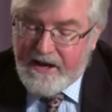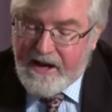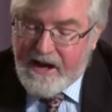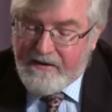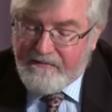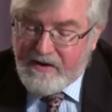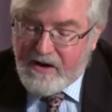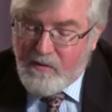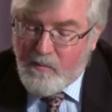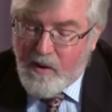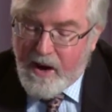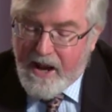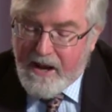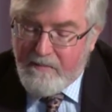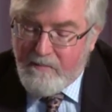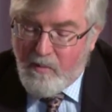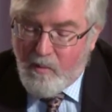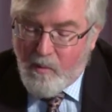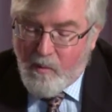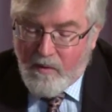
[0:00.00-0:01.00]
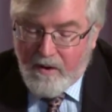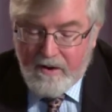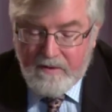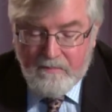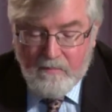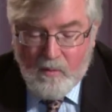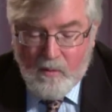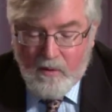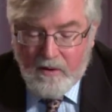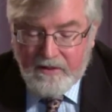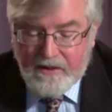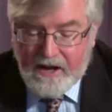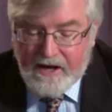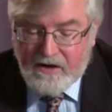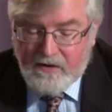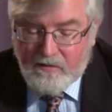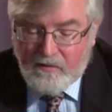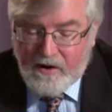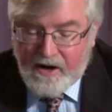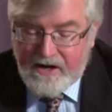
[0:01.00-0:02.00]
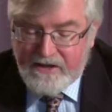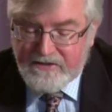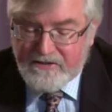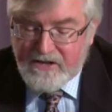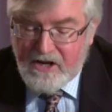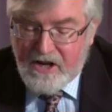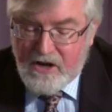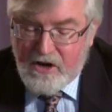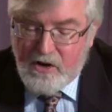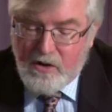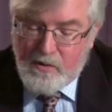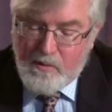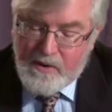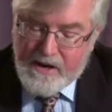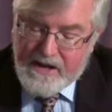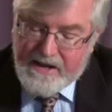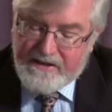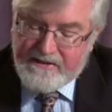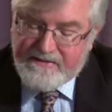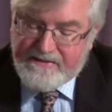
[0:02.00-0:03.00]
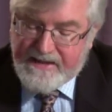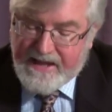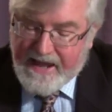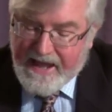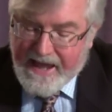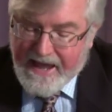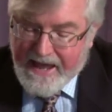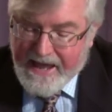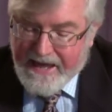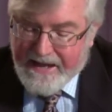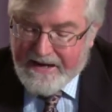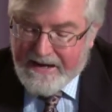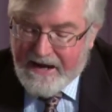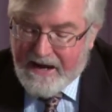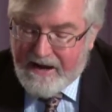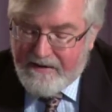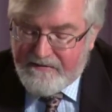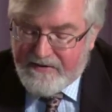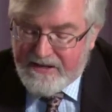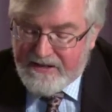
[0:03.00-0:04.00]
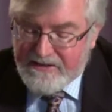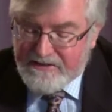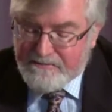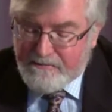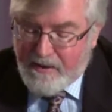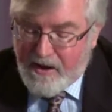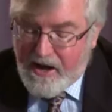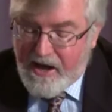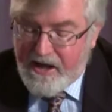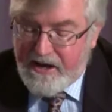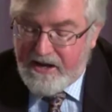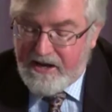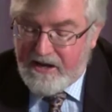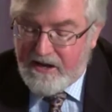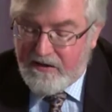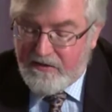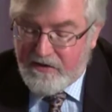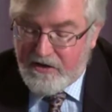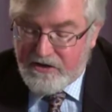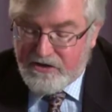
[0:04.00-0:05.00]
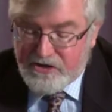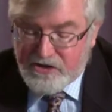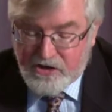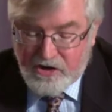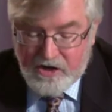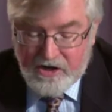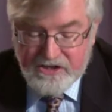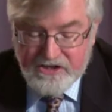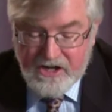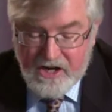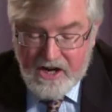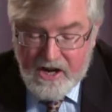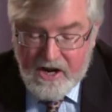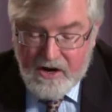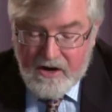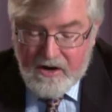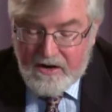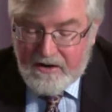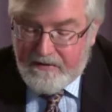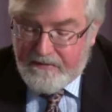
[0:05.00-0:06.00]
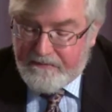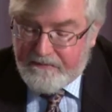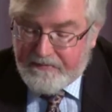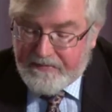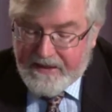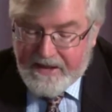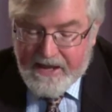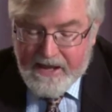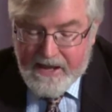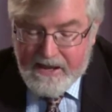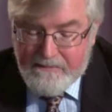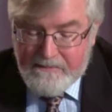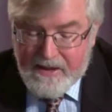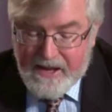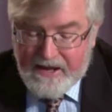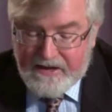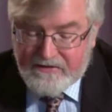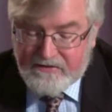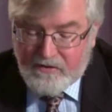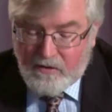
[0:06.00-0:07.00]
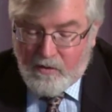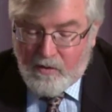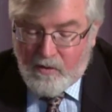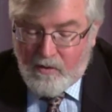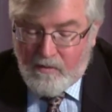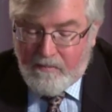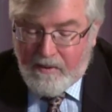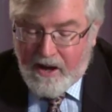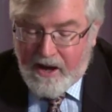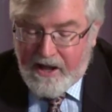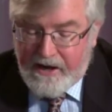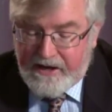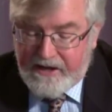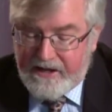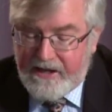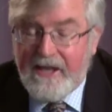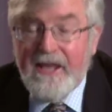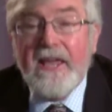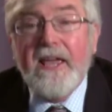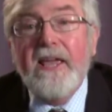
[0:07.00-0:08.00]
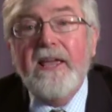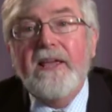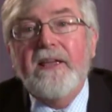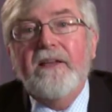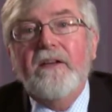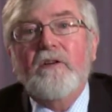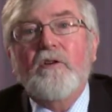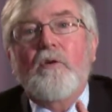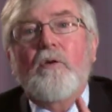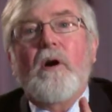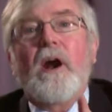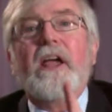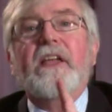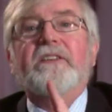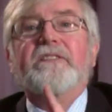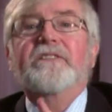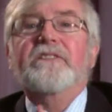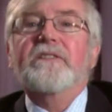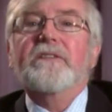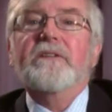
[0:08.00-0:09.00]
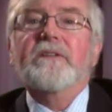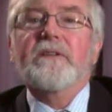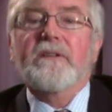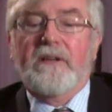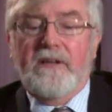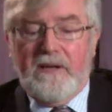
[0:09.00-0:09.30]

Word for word: in every way more and more like Christ, who is the head of his body, the church. He makes the whole body. He, Christ,